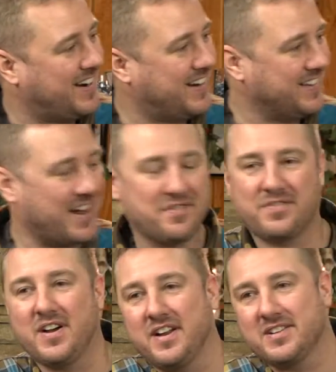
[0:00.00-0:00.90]
a lot of
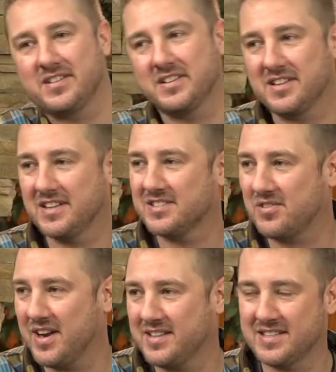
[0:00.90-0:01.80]
fun. It's
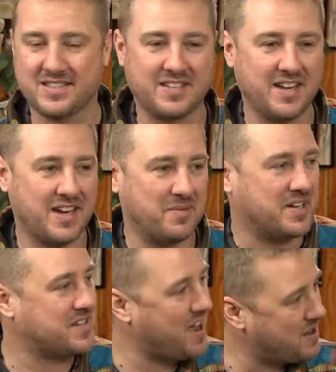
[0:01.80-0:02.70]
great to see. I'm
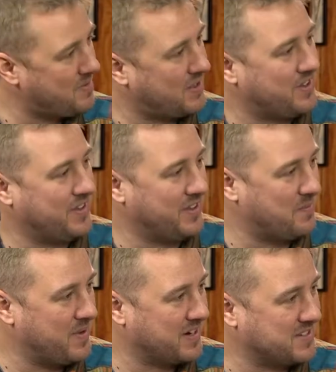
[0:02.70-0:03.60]
excited about the
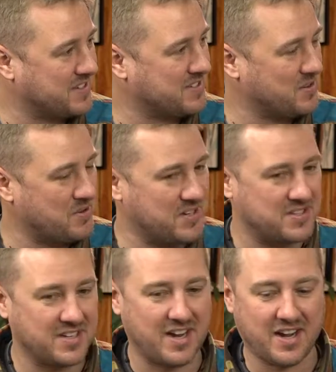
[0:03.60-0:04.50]
Olympics. It's always